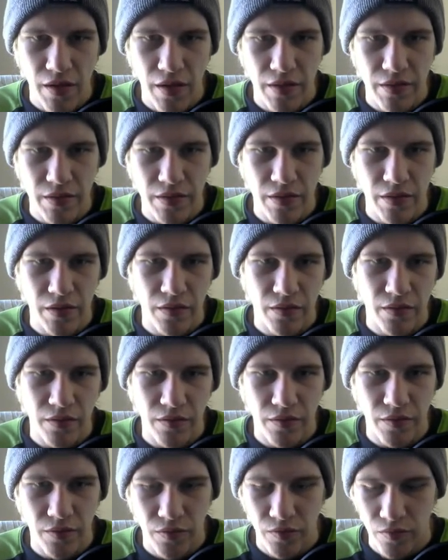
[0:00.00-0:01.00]
enter
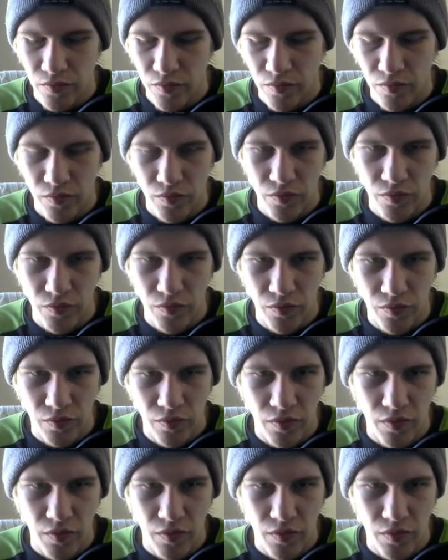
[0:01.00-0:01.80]
your